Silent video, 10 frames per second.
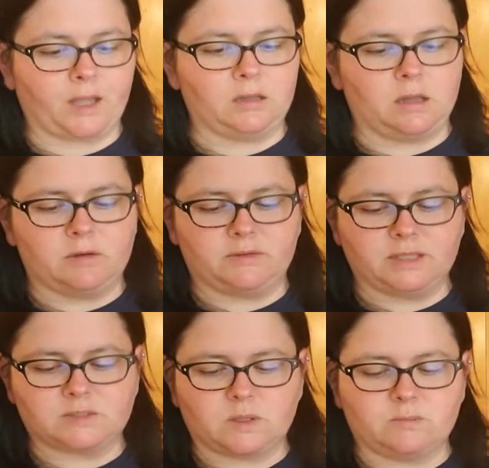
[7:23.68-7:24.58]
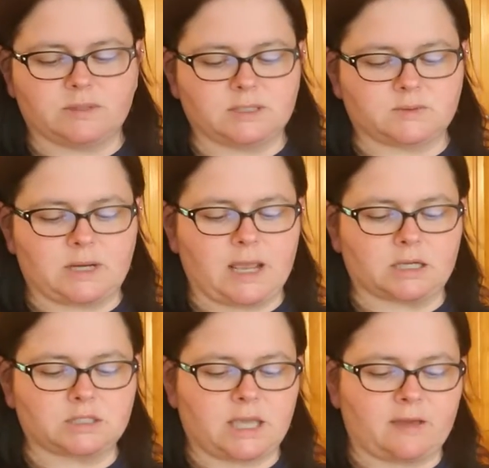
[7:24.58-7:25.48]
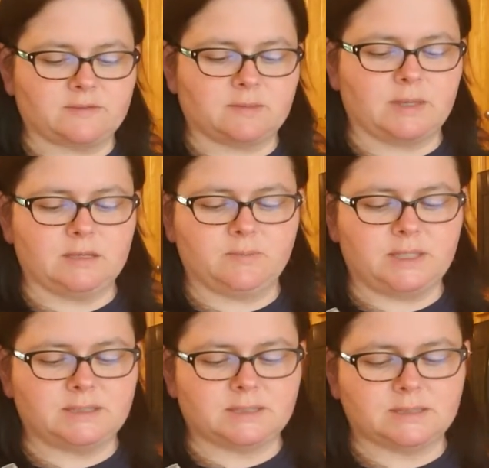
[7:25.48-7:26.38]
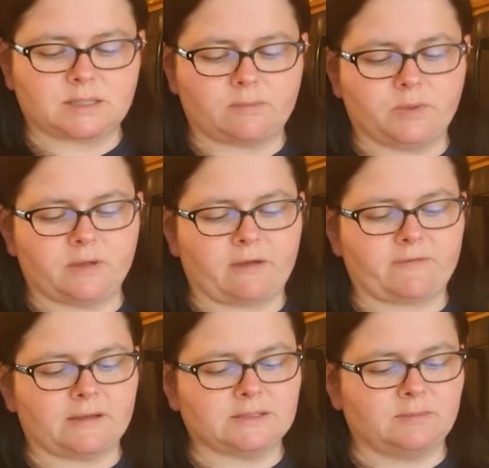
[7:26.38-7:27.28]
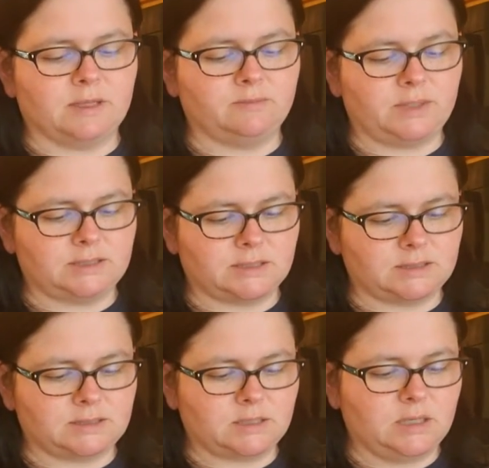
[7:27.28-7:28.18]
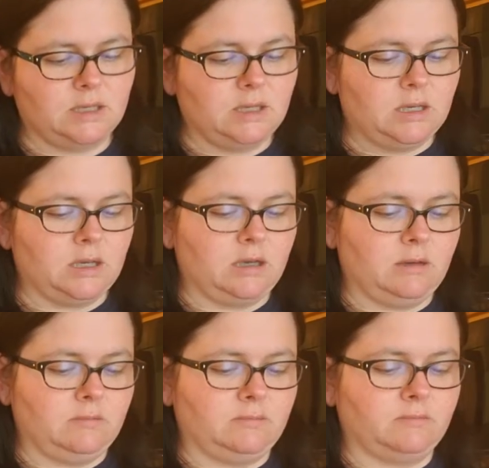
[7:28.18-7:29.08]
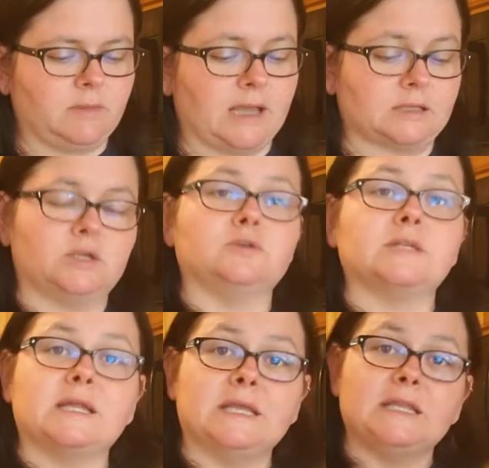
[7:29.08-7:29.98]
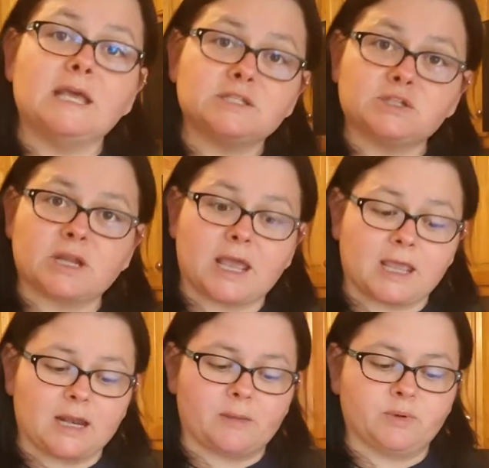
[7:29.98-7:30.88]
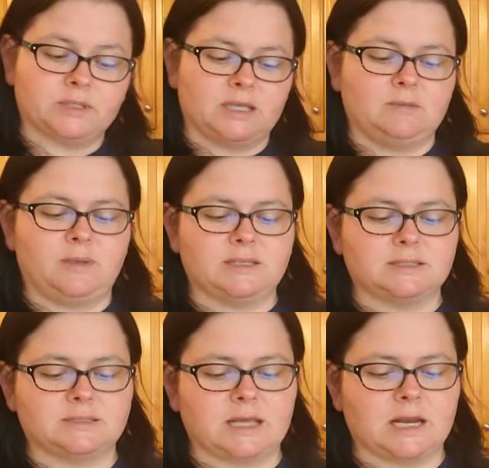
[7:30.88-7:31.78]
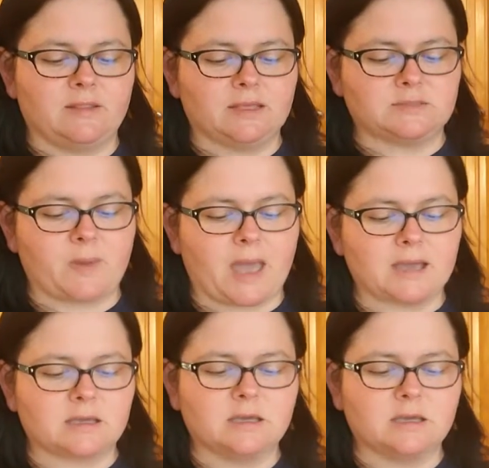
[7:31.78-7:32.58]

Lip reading: along with this one. But this one I actually have some in pieces. I found some in pieces. I used onion yesterday, and I put the in pieces down in this bag